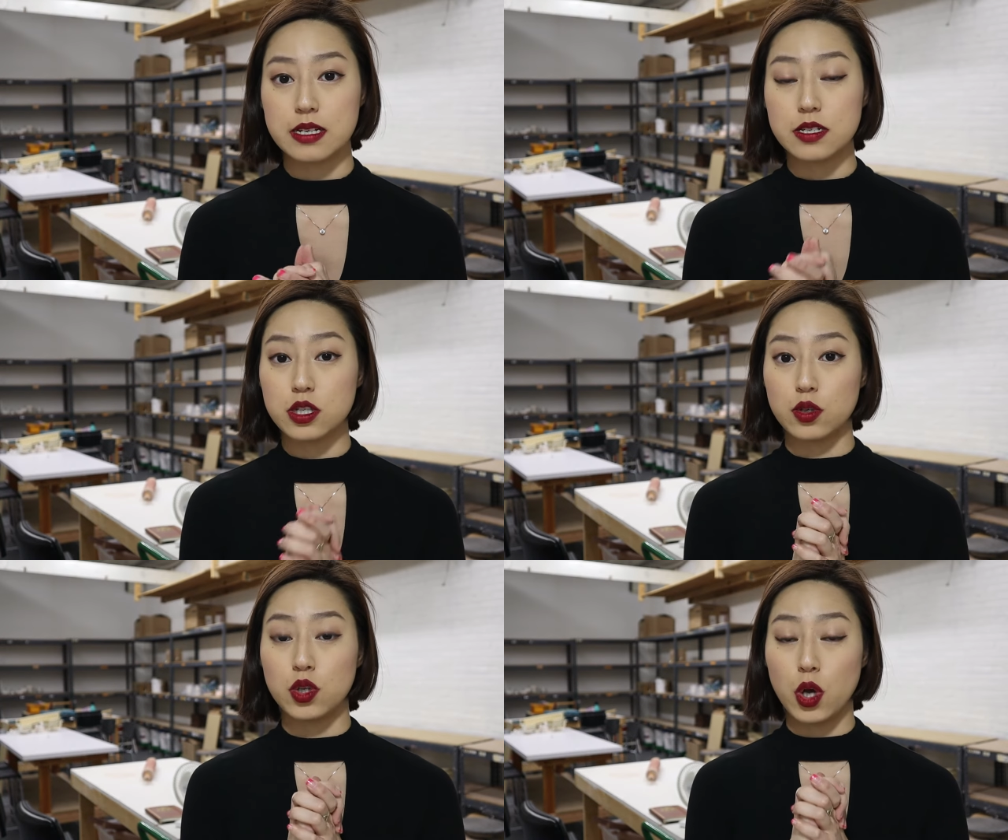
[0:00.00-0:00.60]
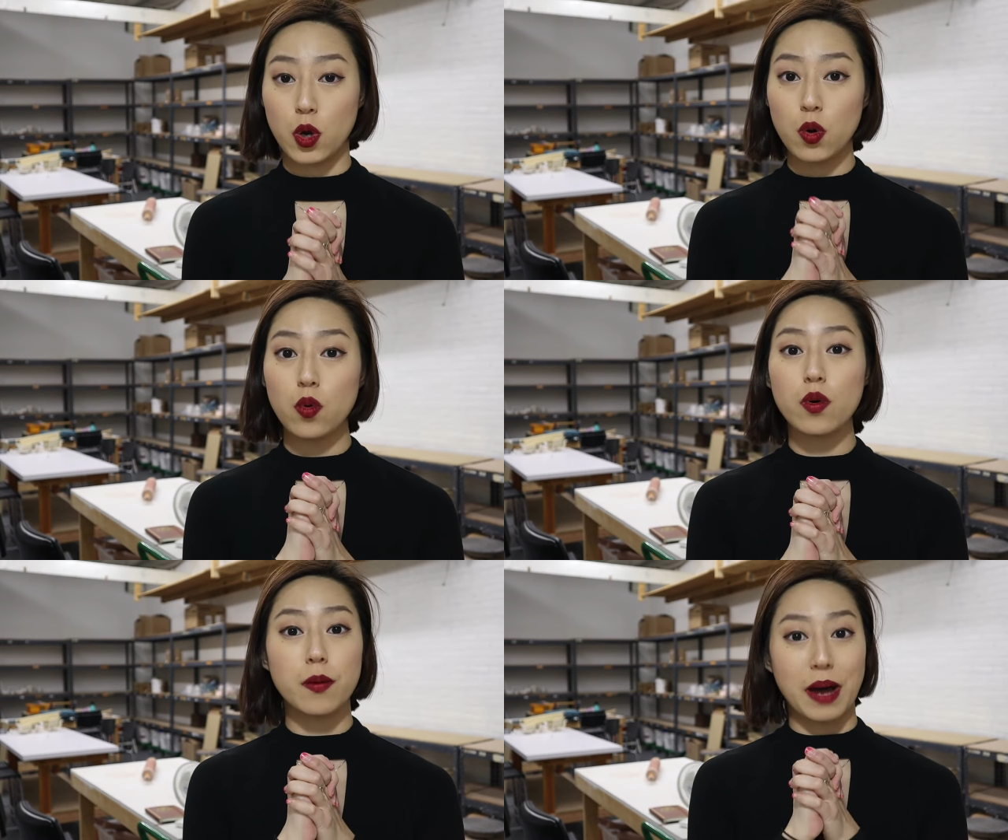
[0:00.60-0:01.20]
is to
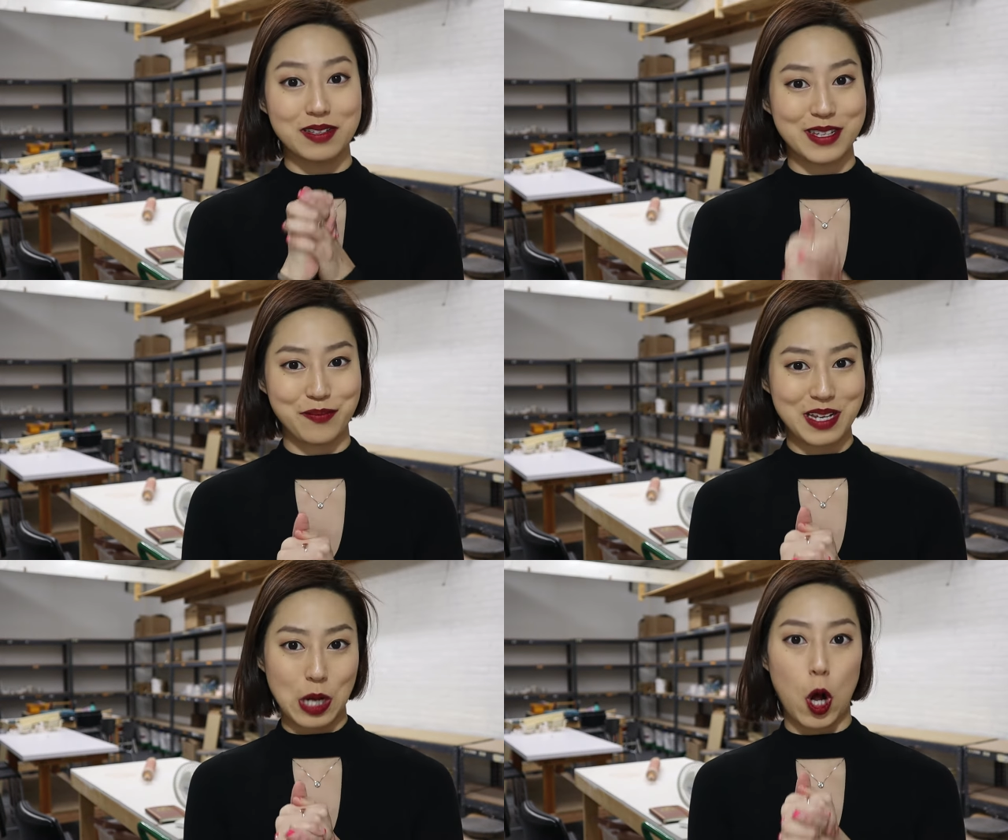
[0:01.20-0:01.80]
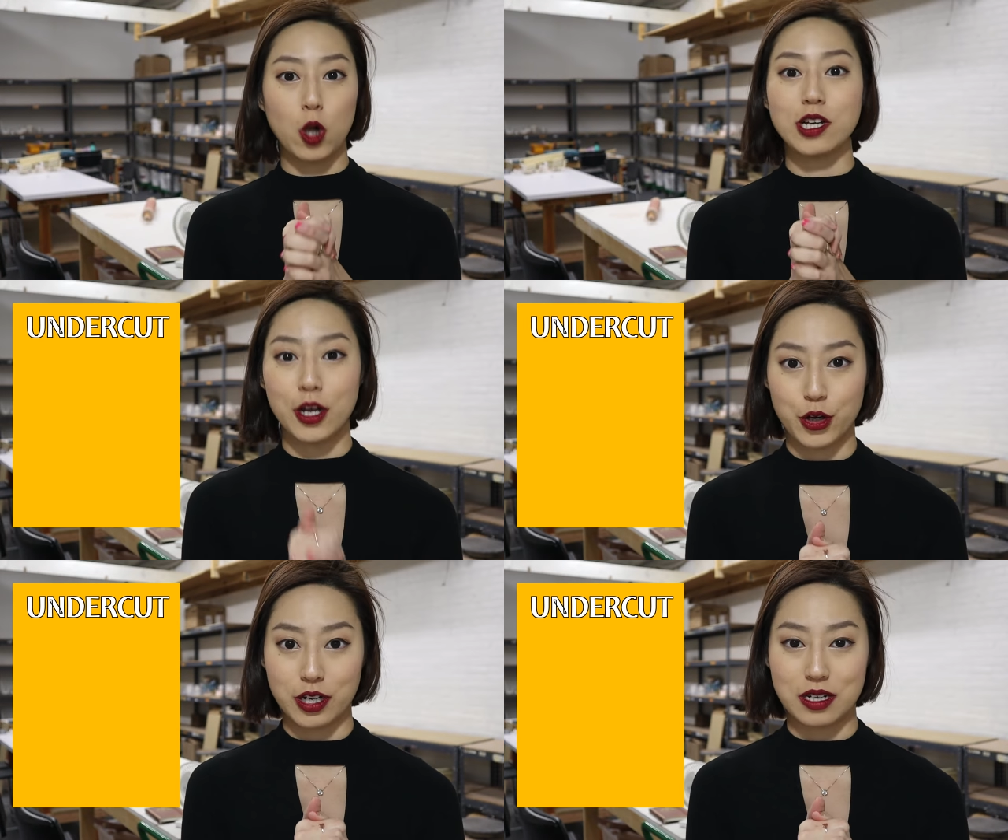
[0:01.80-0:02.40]
know about something called
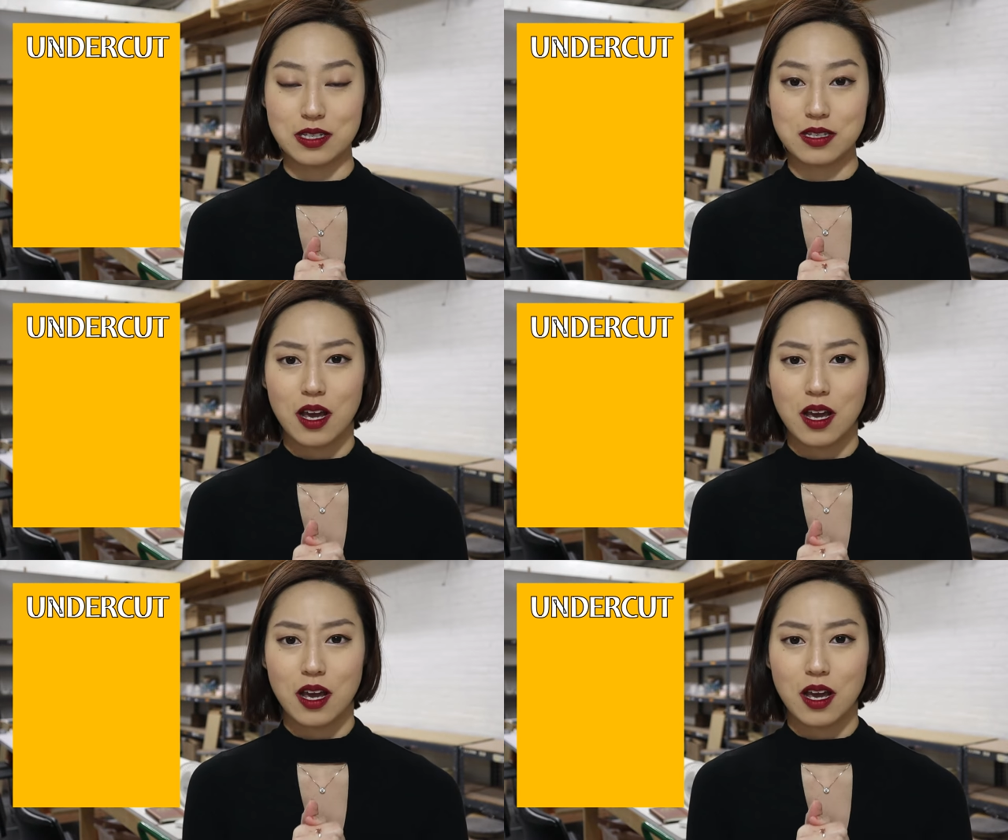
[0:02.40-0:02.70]
undercuts.